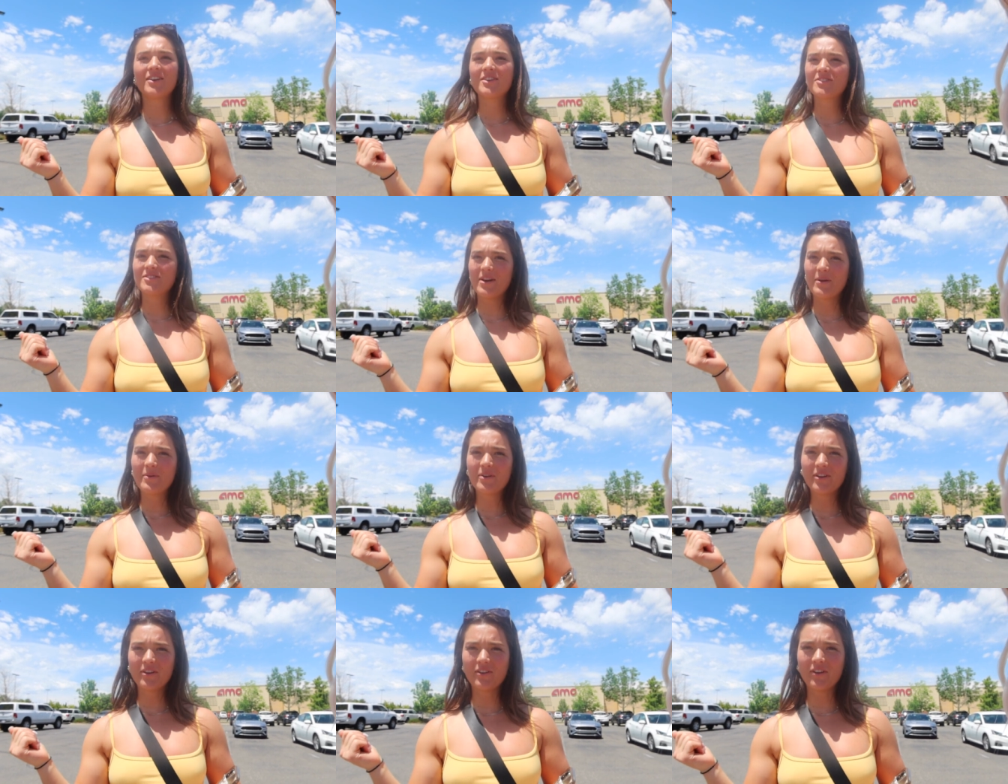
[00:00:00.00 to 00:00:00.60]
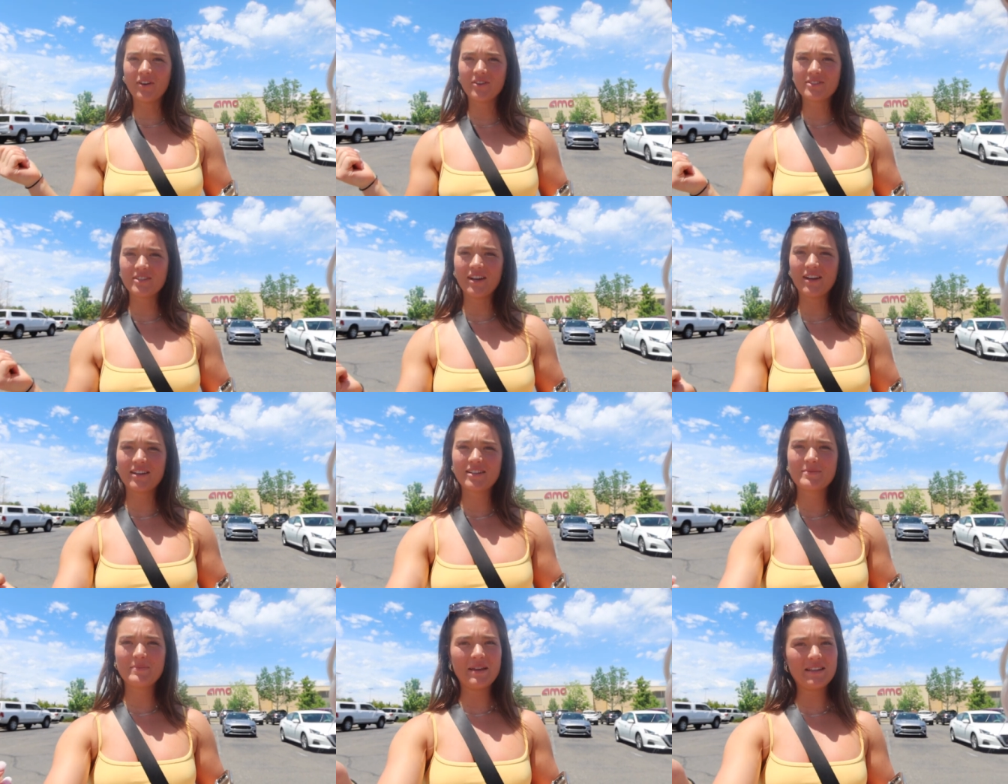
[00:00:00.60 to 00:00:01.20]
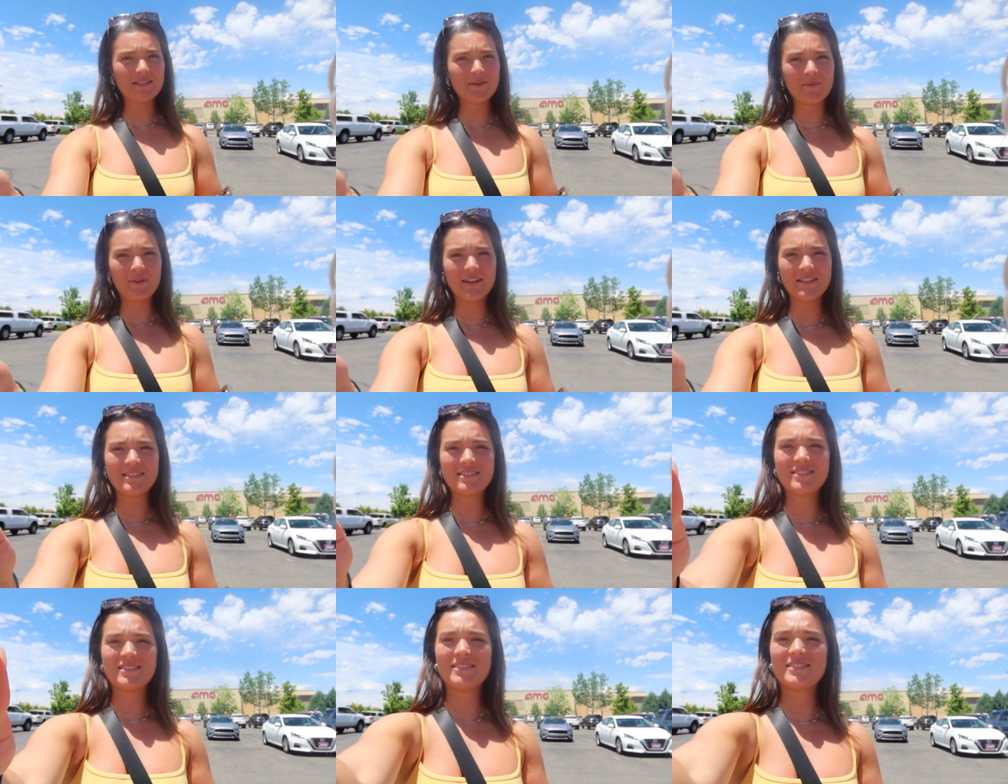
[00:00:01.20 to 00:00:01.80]
So now we're gonna go to Ulta because Mesa
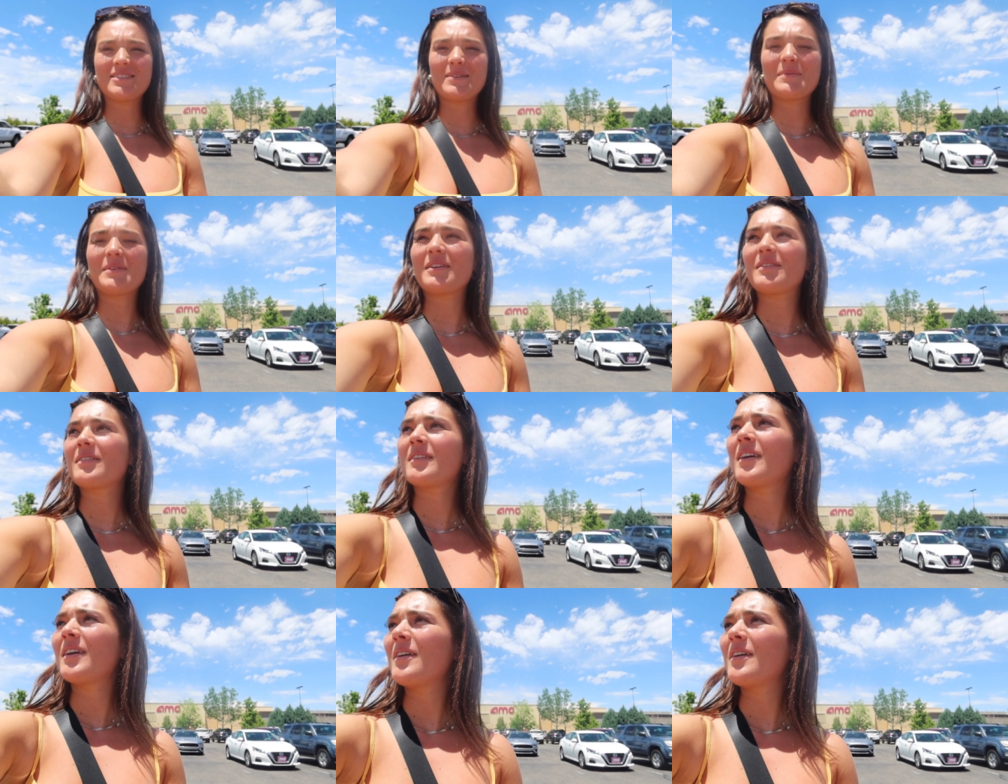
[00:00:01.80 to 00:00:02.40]
wants something